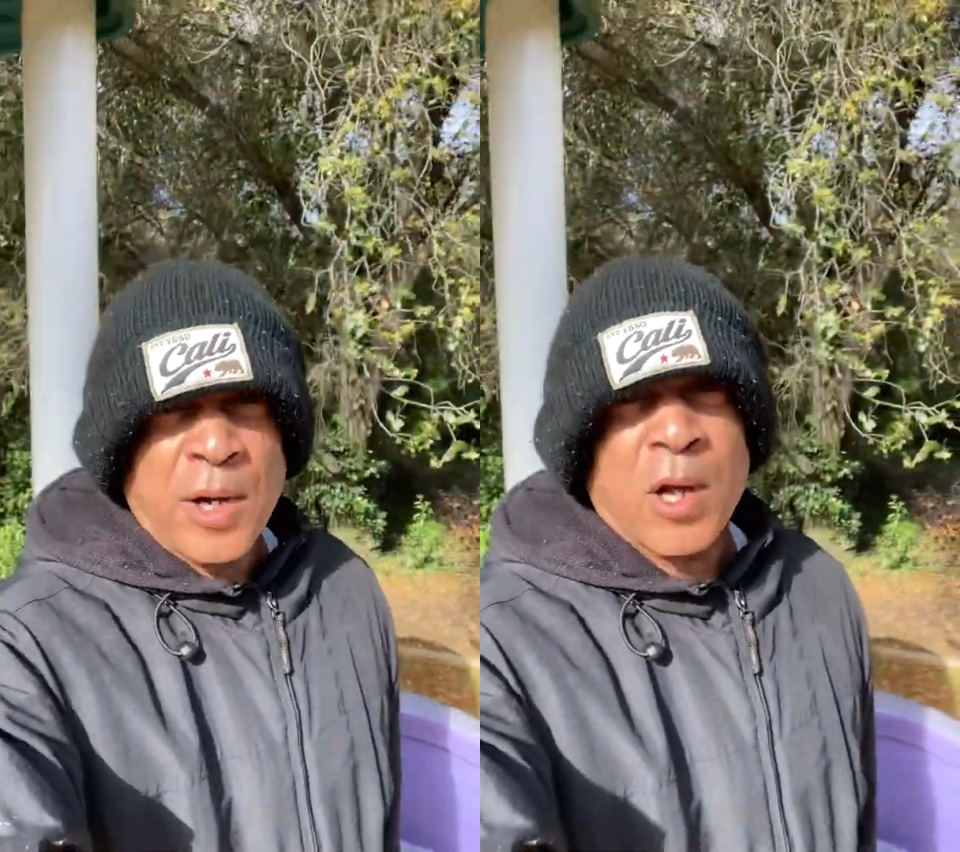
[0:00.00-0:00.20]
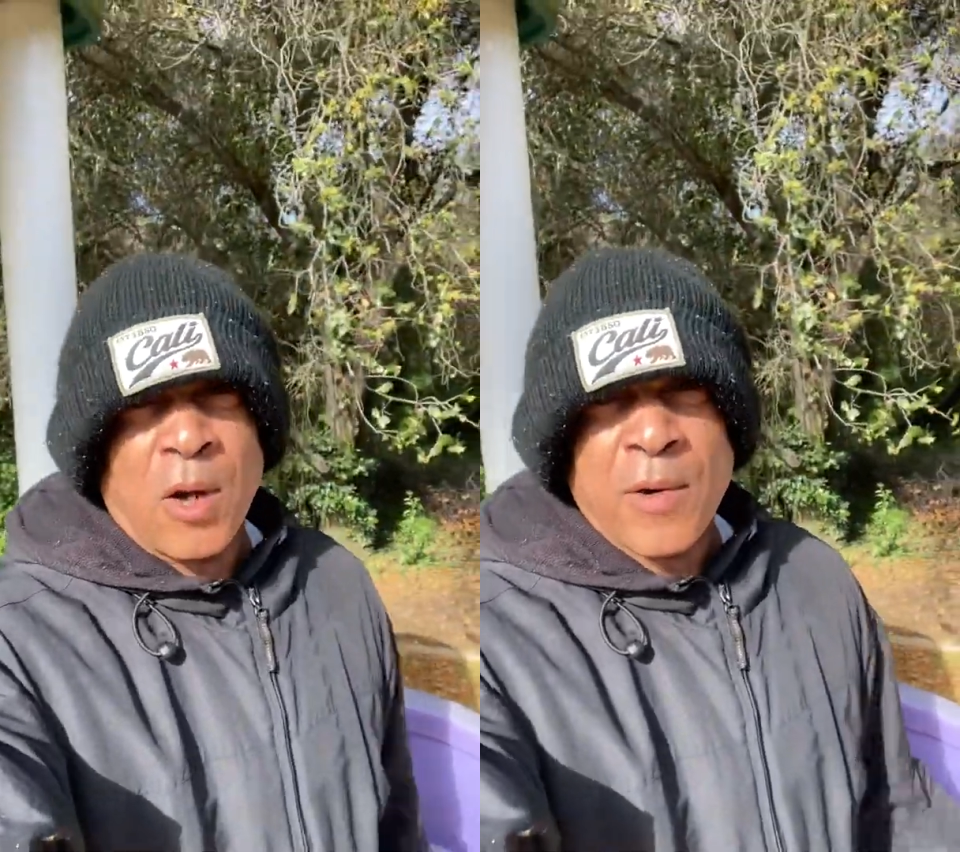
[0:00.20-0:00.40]

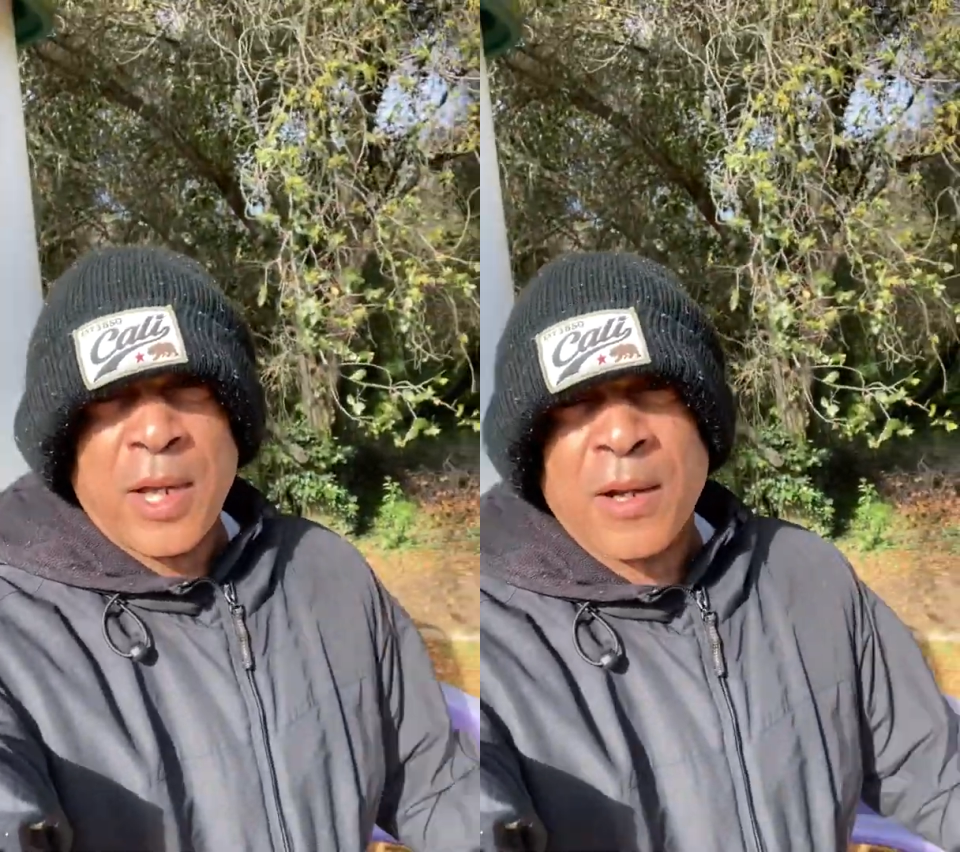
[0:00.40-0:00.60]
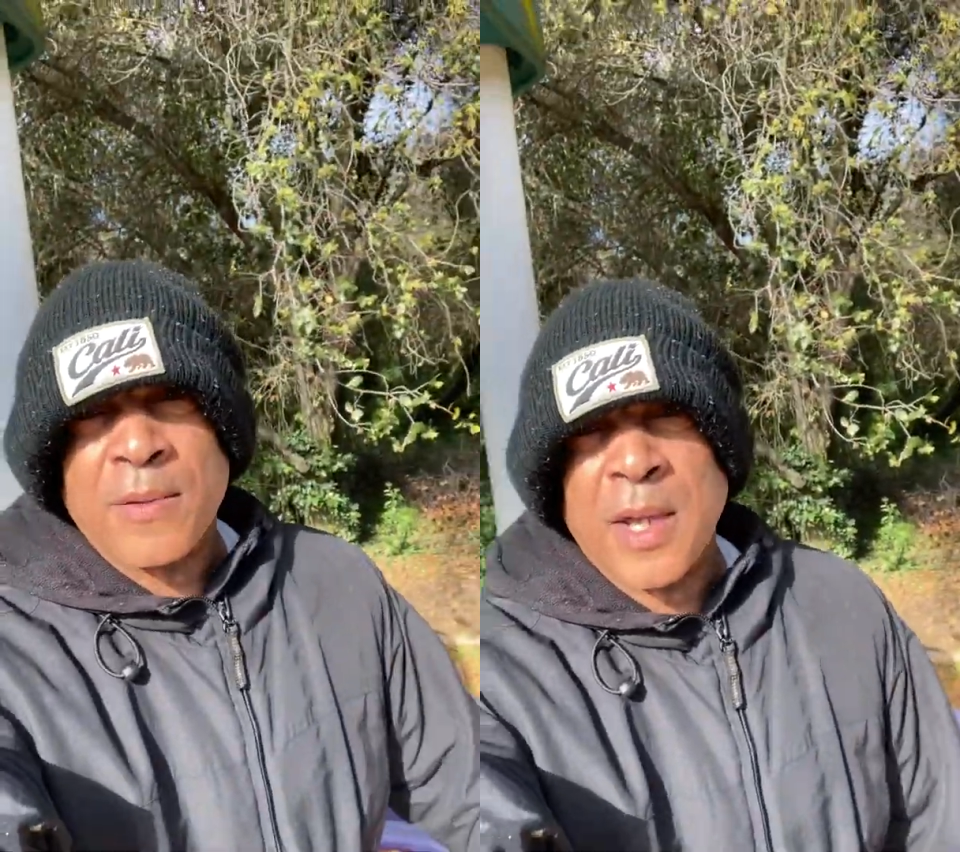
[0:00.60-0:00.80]
to go
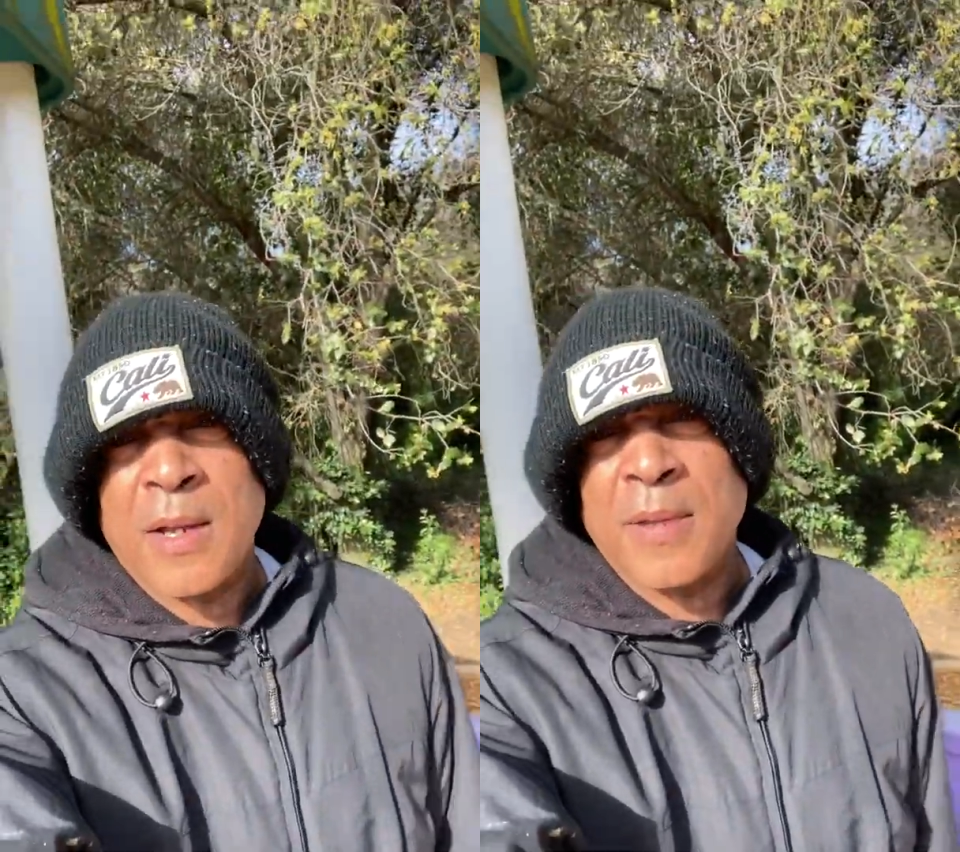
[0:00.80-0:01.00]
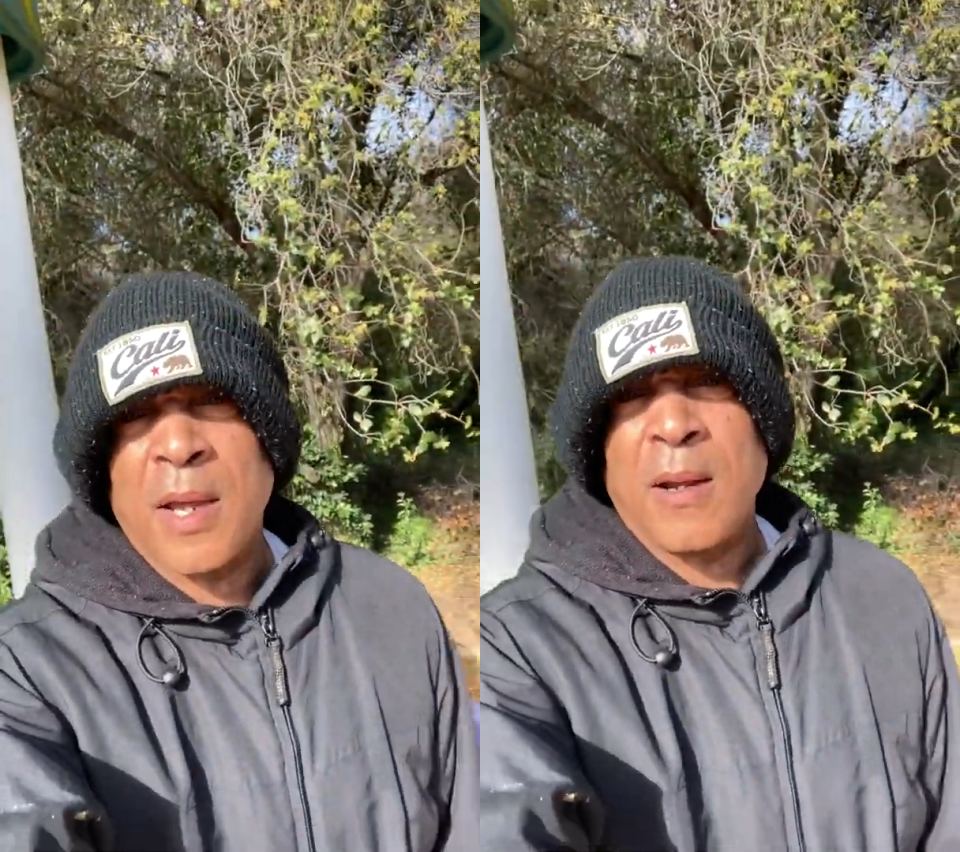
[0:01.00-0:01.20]
here, there,
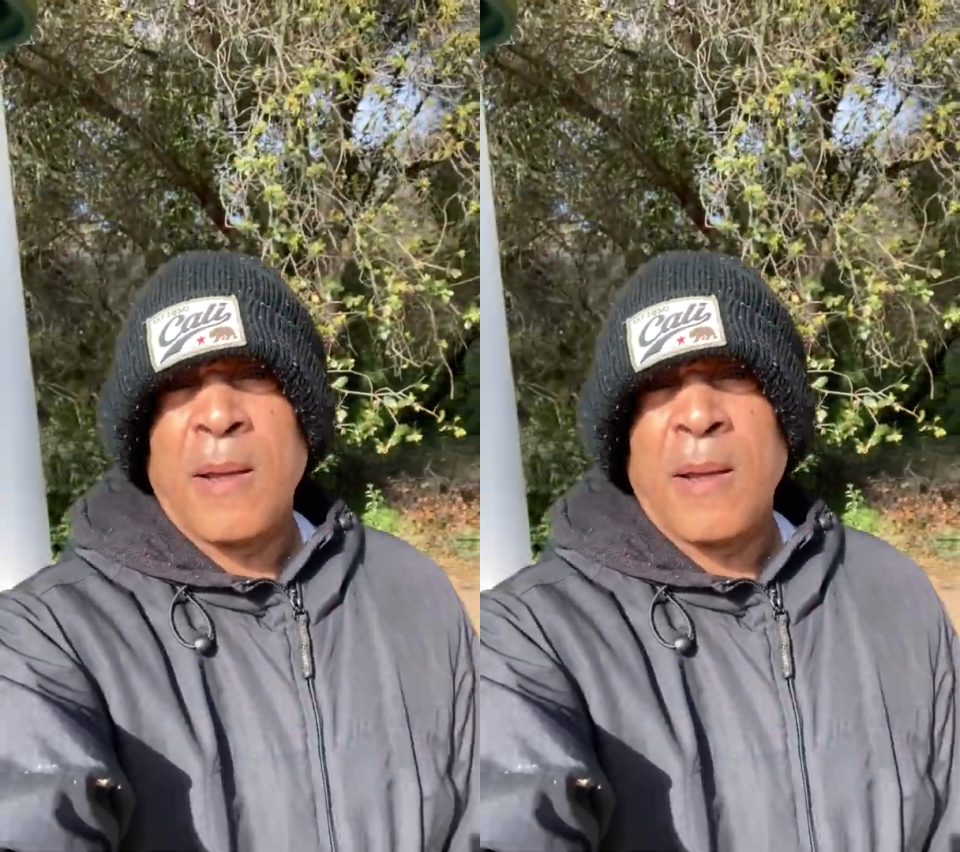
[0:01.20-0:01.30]
and there,